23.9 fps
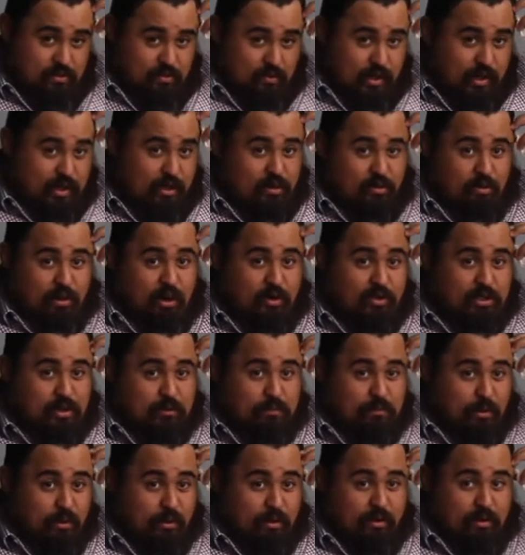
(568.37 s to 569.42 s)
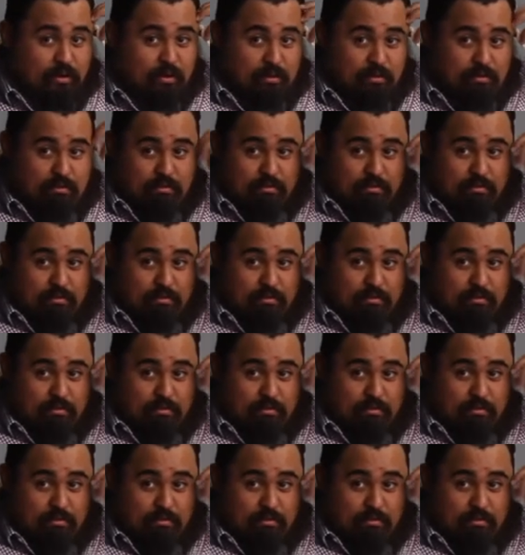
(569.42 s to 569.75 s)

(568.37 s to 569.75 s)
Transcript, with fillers: Why are roads important?